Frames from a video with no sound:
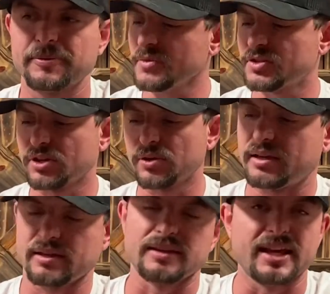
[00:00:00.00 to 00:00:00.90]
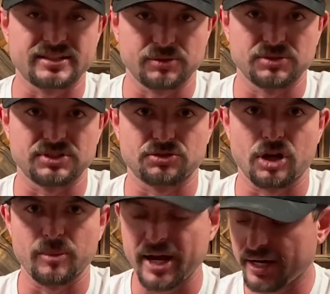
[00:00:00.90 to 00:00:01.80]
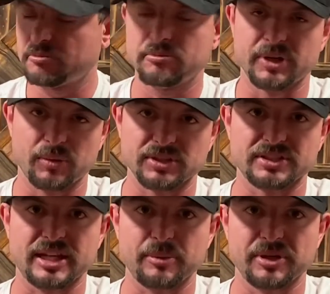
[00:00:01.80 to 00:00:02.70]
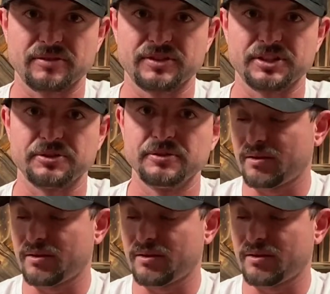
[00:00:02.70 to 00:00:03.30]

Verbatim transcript: So, yes, it was a drawback, but it wasn't that big of a deal.